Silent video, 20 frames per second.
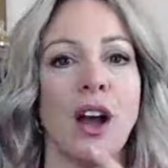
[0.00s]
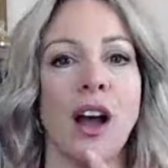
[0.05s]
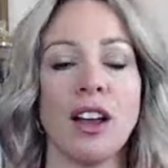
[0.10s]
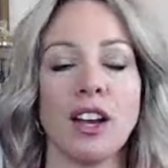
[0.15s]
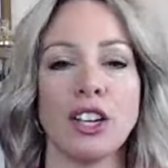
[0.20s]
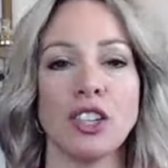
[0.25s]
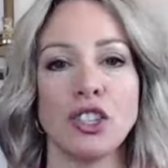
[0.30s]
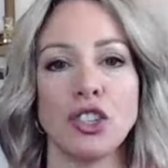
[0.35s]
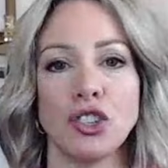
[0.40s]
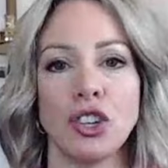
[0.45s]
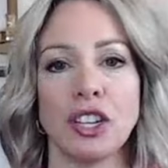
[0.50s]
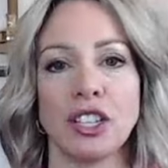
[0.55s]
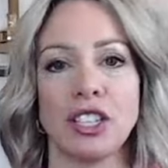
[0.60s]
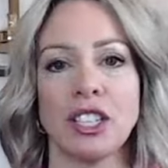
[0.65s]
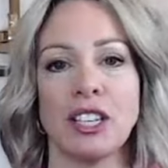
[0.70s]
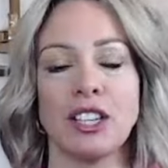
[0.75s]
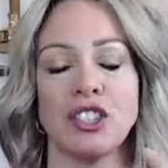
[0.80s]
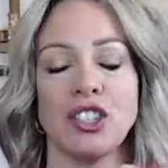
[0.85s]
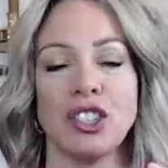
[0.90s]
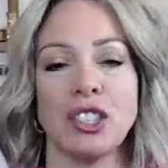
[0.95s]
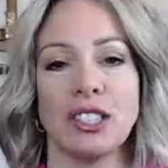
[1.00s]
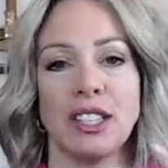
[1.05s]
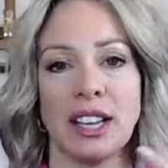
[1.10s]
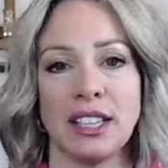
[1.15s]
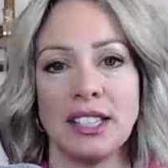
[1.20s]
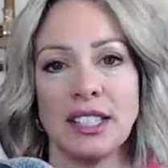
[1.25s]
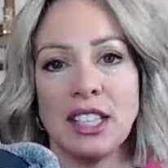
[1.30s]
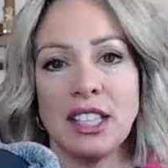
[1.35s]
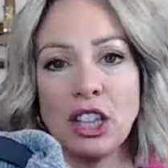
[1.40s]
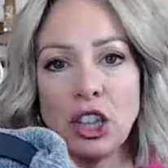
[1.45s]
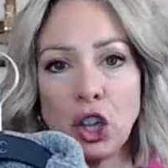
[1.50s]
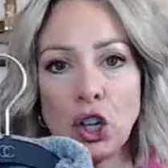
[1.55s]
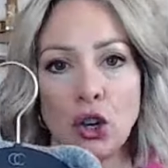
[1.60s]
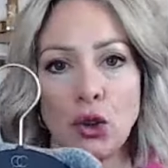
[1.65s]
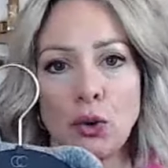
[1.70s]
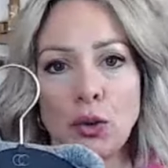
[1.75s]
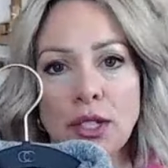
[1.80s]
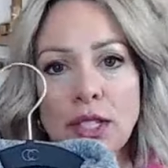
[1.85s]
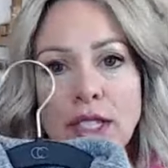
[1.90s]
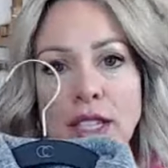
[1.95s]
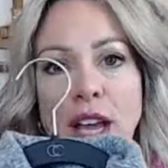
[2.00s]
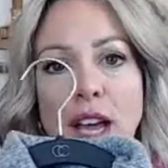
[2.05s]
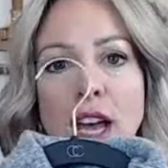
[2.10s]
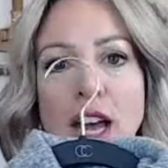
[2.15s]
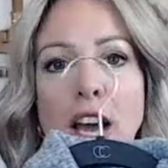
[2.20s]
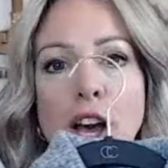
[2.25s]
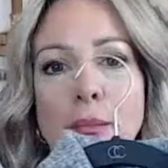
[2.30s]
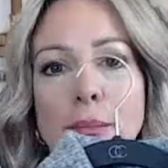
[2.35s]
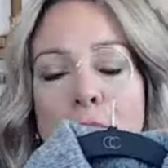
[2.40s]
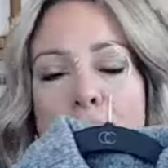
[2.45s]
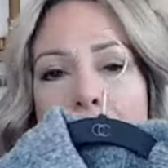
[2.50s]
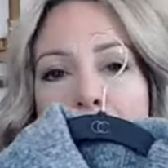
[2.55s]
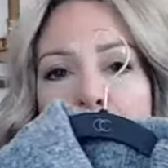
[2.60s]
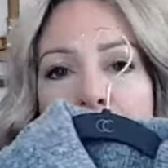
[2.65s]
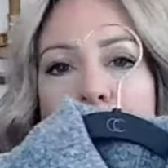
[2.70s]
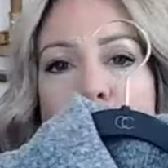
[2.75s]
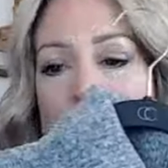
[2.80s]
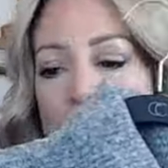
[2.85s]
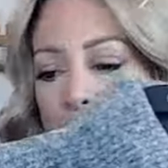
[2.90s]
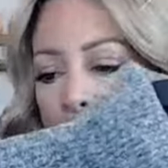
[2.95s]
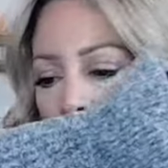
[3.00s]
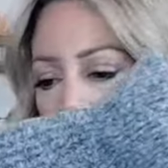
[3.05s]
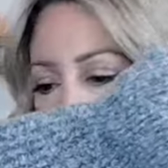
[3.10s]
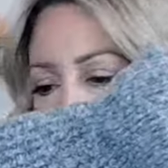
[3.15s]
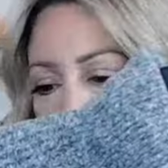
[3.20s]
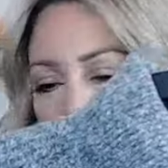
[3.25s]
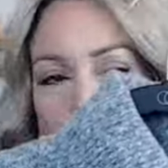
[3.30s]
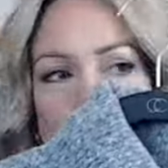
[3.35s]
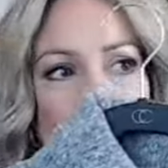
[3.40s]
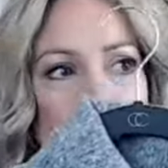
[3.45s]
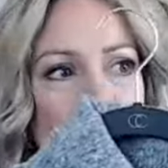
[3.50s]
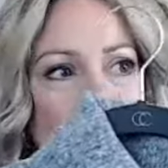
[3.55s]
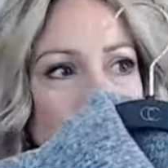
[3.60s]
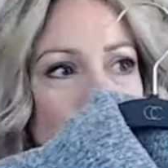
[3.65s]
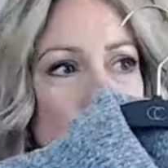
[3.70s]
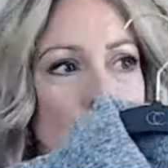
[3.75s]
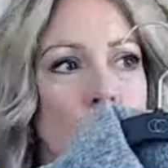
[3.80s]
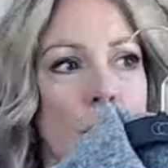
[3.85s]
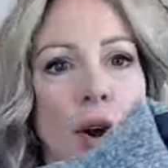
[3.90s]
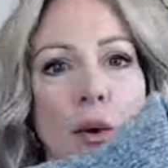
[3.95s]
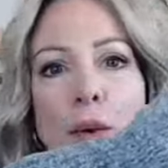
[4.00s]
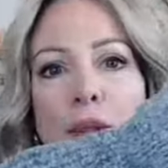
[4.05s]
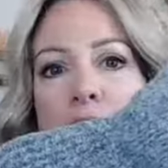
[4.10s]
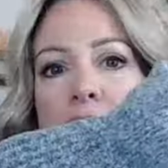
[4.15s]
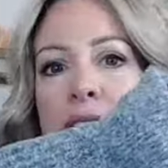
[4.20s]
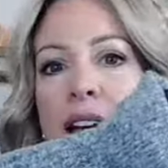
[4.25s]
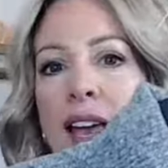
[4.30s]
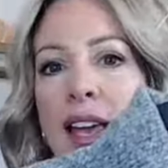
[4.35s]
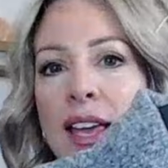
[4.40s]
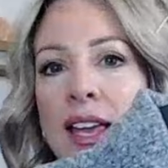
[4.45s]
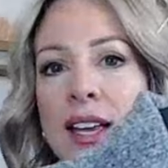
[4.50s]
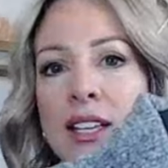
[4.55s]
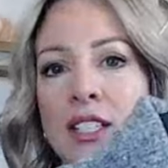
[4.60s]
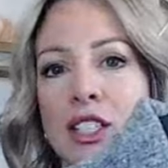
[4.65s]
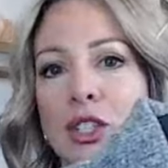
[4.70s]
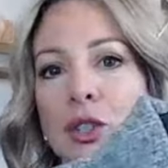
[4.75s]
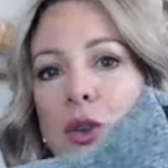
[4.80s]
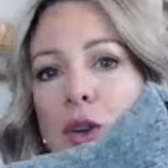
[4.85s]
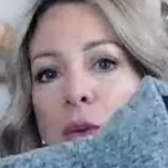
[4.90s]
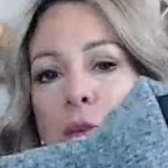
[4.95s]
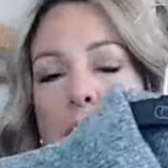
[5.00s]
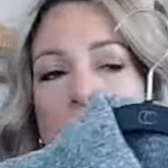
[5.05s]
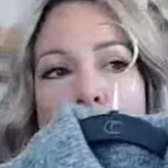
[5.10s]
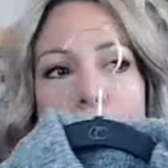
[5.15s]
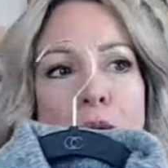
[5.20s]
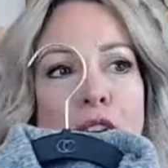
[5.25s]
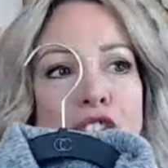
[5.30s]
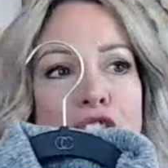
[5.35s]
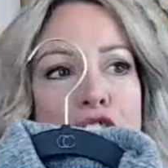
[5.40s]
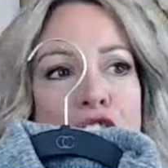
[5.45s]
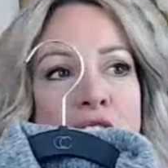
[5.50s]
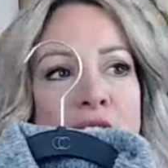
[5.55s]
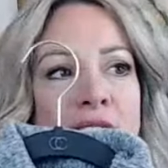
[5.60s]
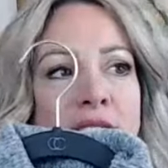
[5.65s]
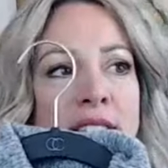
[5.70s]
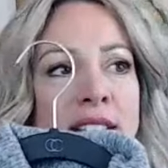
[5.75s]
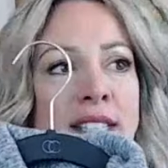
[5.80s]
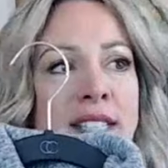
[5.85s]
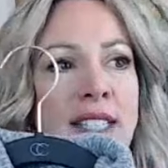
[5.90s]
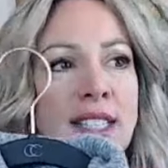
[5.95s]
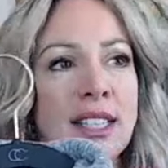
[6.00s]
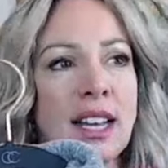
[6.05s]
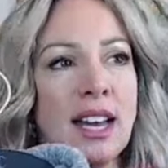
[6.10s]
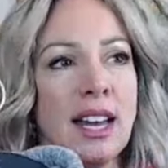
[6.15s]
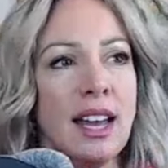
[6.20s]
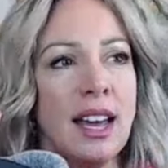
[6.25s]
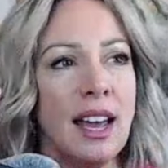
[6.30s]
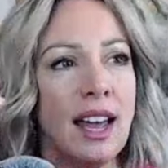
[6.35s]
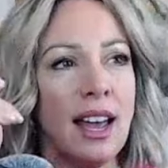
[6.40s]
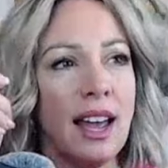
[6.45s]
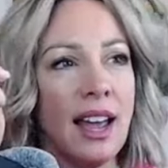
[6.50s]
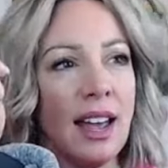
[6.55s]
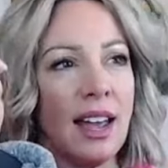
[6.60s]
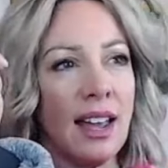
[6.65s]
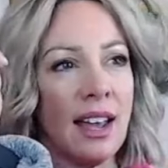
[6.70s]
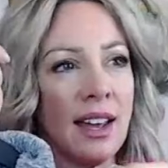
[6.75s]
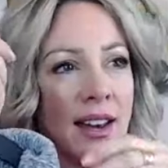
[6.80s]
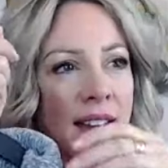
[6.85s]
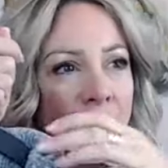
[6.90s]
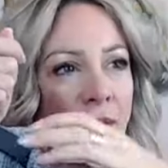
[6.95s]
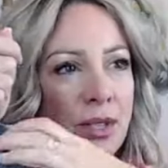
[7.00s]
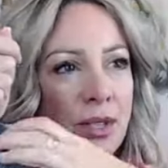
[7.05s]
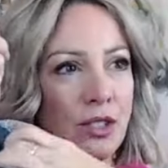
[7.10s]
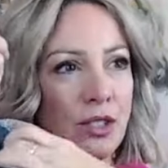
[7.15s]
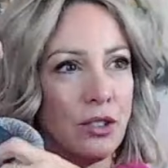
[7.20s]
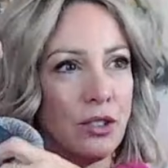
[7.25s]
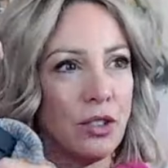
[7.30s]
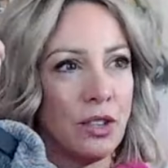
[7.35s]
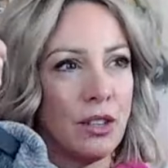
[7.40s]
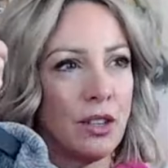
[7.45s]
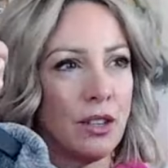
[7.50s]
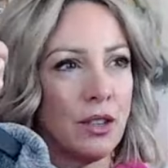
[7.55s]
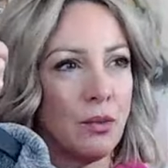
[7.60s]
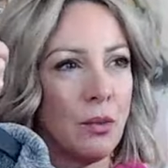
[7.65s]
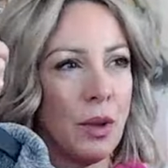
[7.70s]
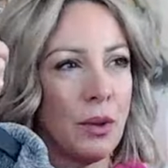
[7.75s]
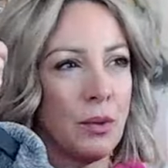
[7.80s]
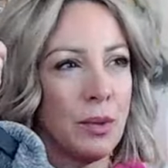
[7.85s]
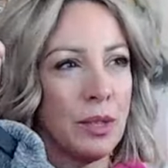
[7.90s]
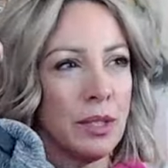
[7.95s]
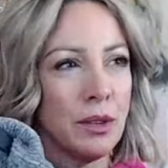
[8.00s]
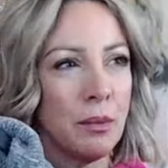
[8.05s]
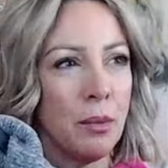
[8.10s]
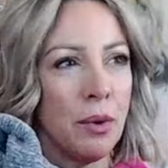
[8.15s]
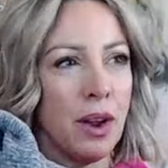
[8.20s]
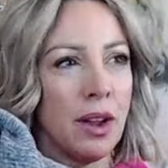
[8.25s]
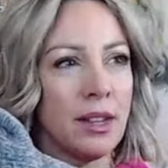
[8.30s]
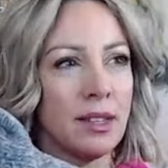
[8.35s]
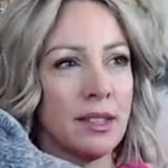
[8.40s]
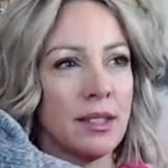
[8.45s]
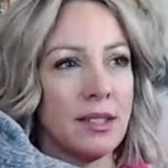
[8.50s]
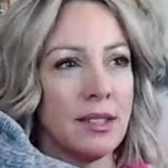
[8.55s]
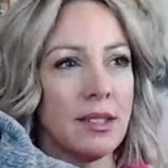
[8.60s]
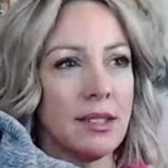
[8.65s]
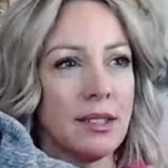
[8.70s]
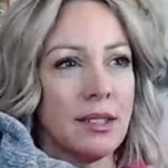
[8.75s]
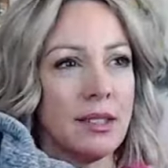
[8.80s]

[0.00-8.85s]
not constricting, just nice and loose. But it's comfortable. You can wear it with leggings. You can wear it with jeans. And what was the price?